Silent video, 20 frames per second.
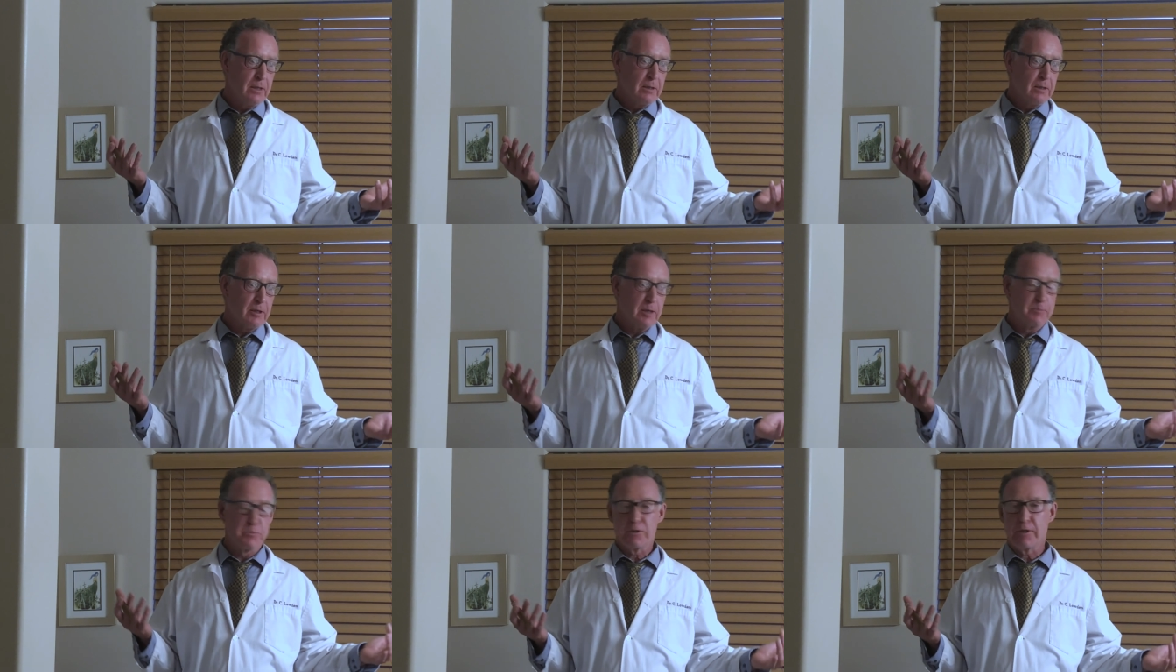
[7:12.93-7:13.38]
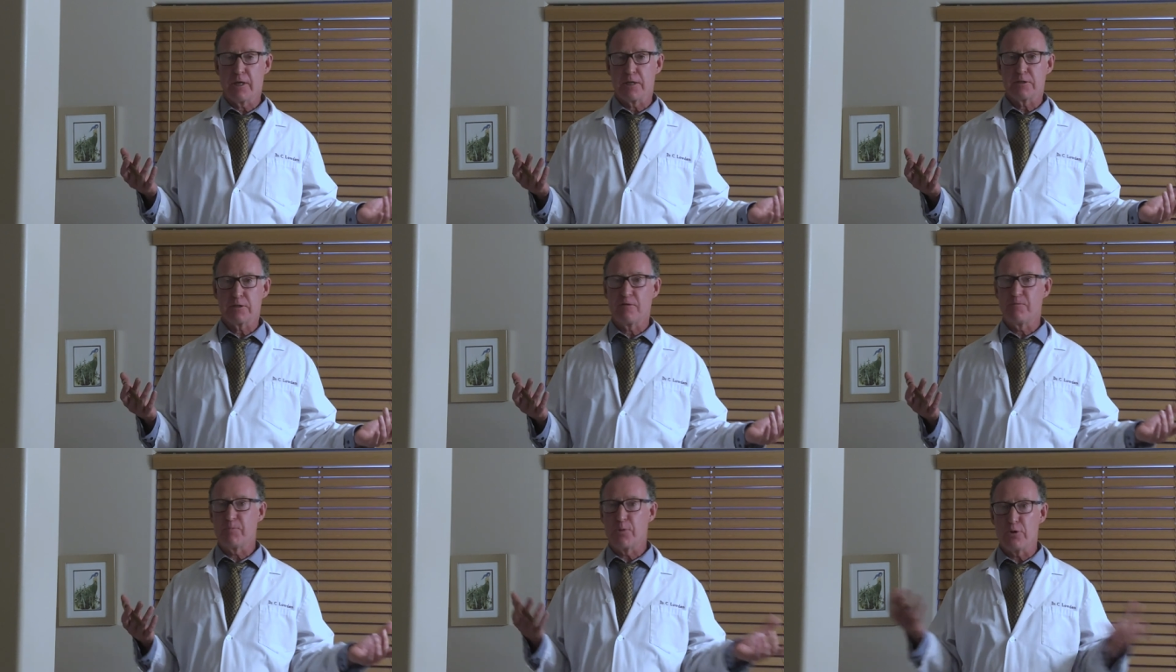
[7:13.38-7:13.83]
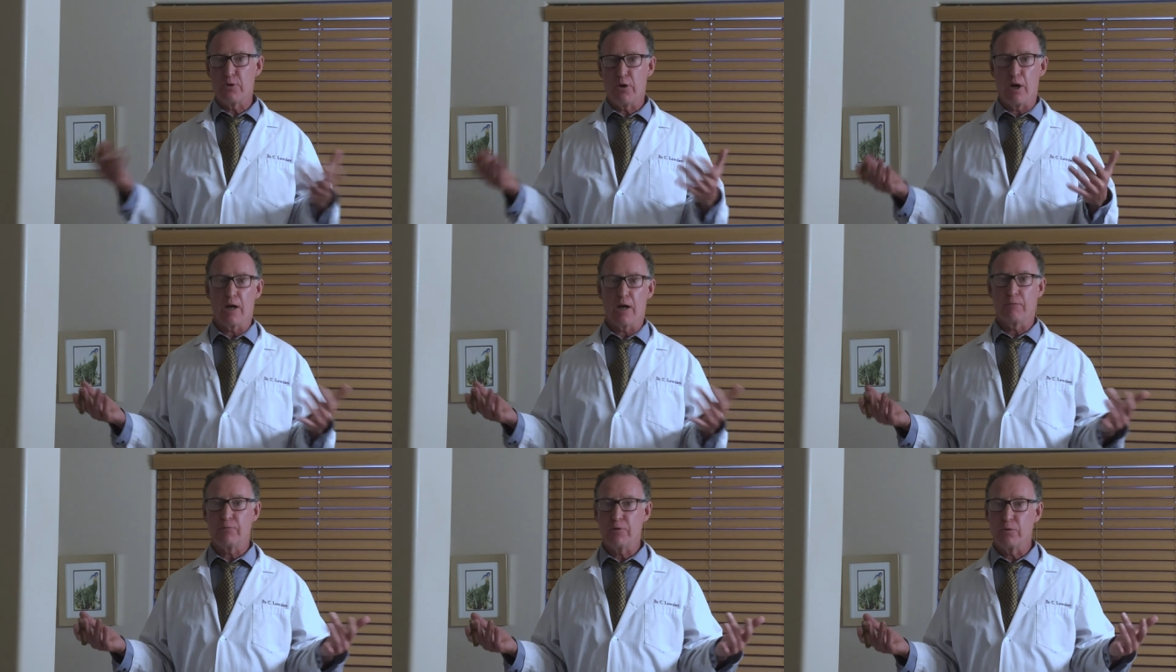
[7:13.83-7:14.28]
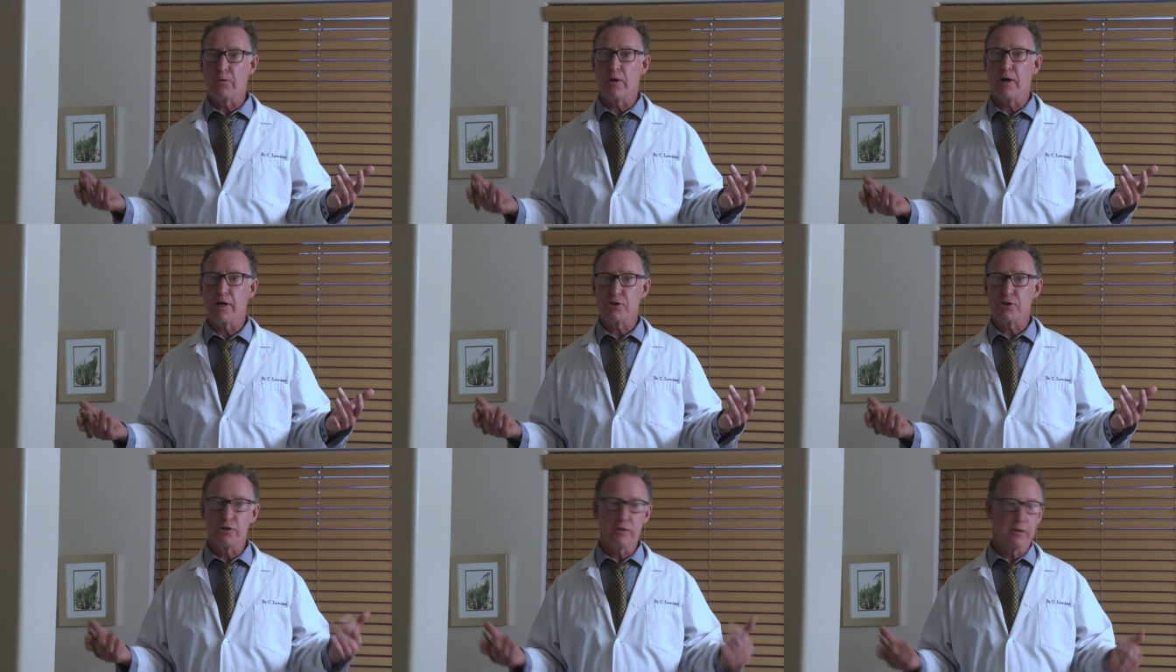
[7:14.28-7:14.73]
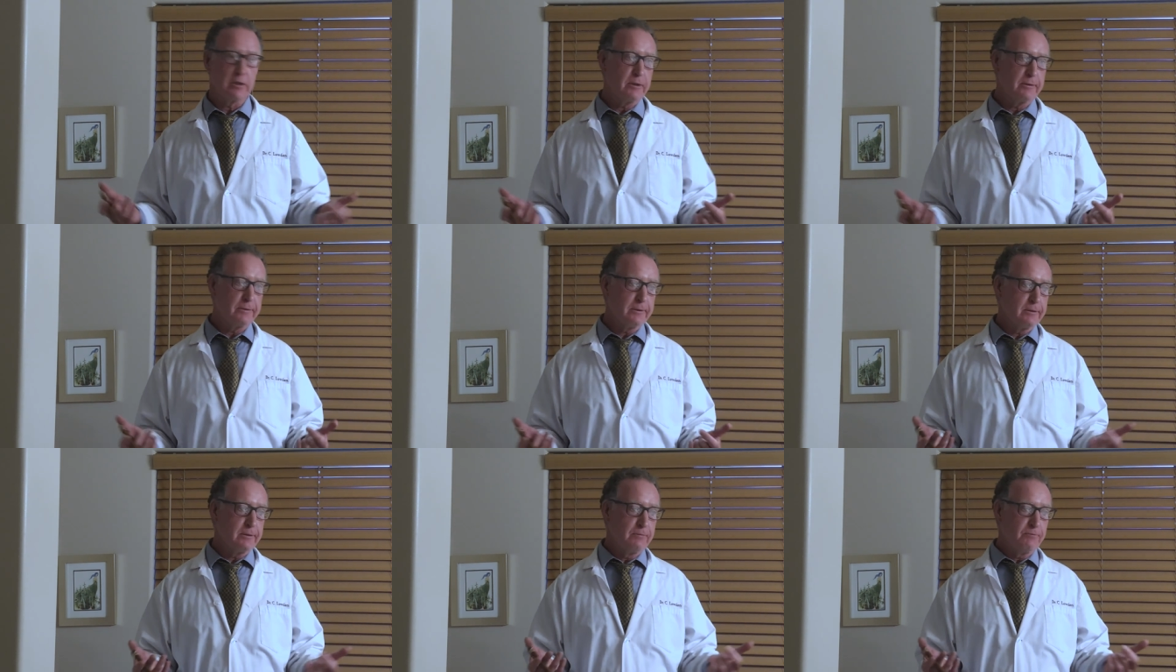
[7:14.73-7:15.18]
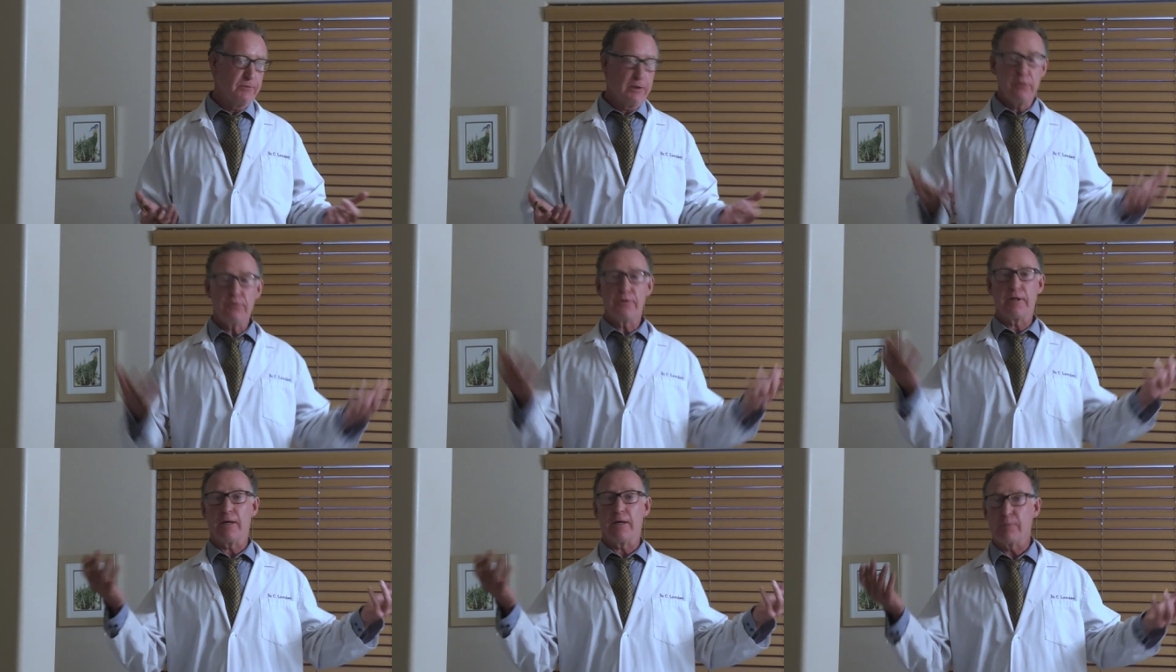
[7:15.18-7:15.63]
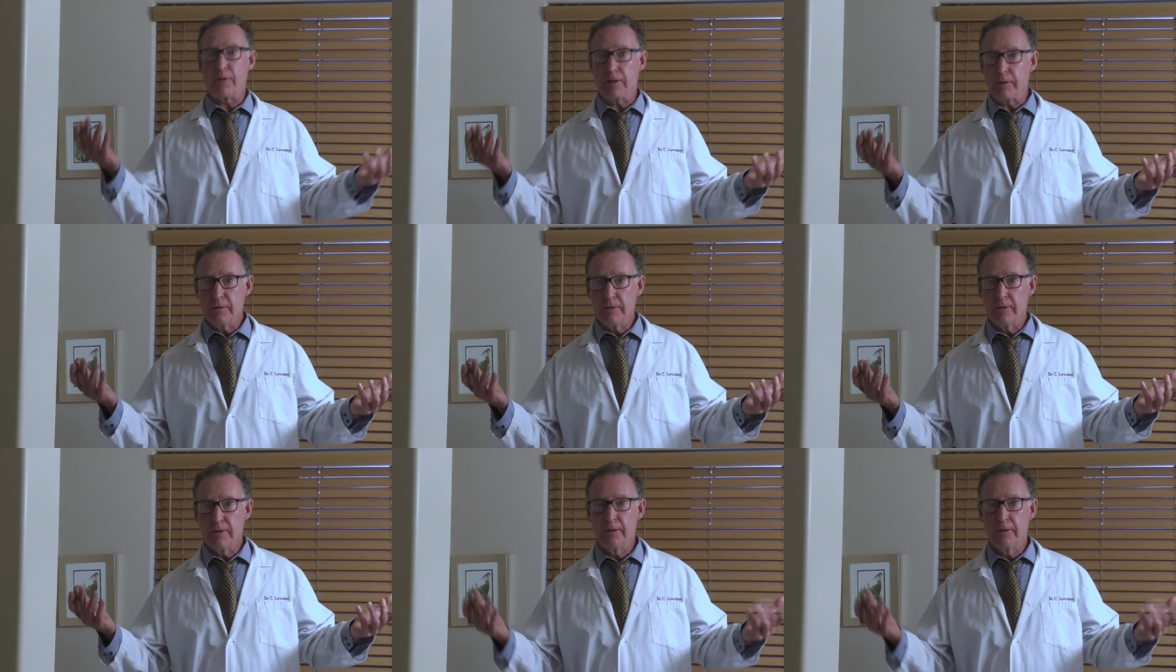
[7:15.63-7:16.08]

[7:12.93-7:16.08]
obsessive pornography watching and uh, video gaming.